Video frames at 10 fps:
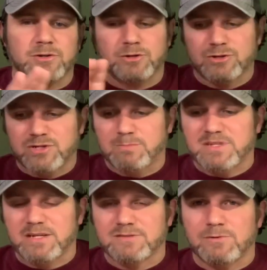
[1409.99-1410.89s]
or your ship
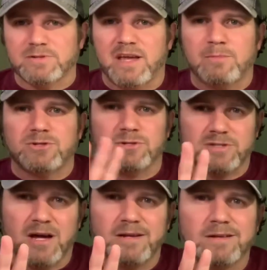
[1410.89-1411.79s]
takes full damage, you're
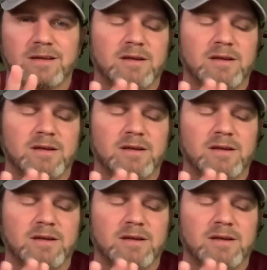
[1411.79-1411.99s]
done.